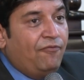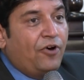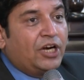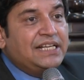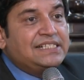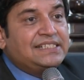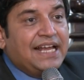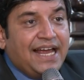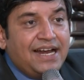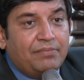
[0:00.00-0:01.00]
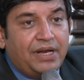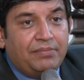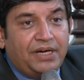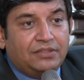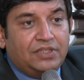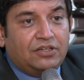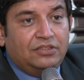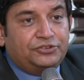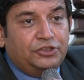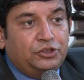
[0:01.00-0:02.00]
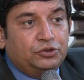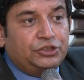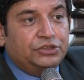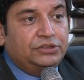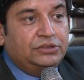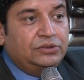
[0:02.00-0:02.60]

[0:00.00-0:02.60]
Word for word: 42nd amendment of the constitution